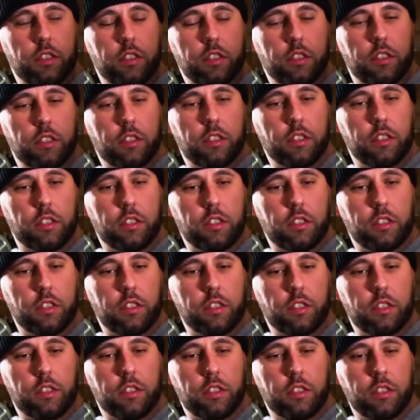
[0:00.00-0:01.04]

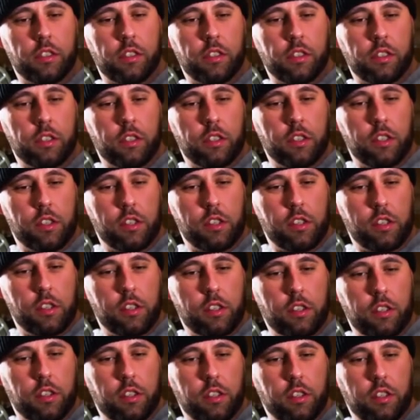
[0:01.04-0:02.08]

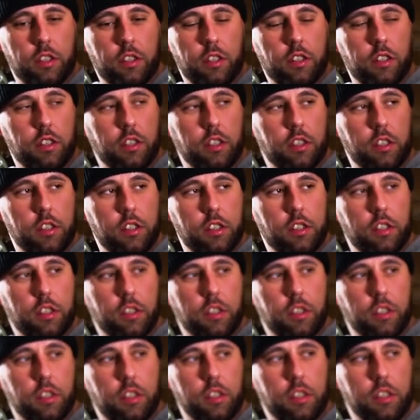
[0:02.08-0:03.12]

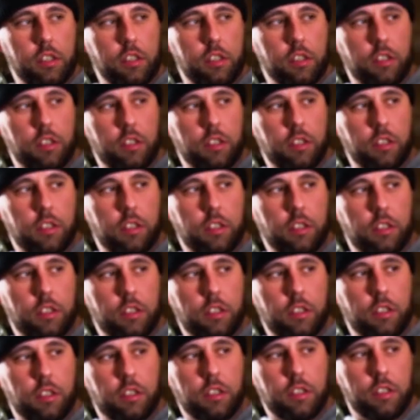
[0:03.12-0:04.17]

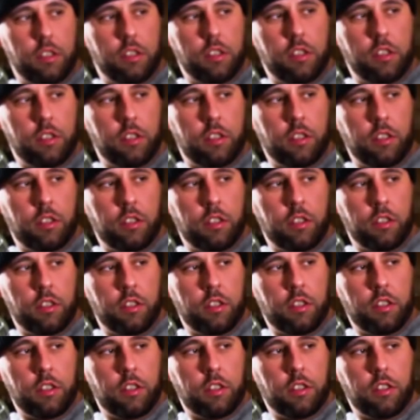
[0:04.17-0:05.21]

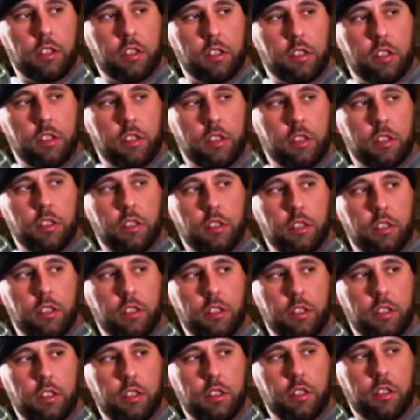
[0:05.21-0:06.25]

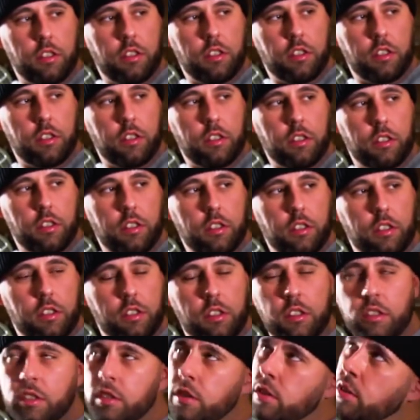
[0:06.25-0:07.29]

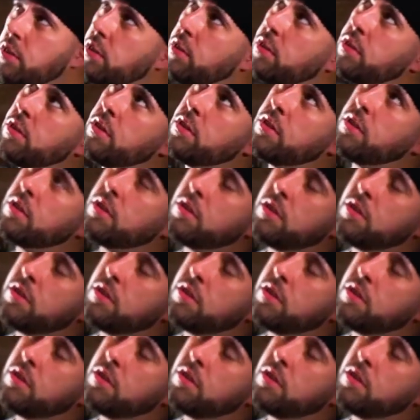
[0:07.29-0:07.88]
No words are spoken by the person on screen.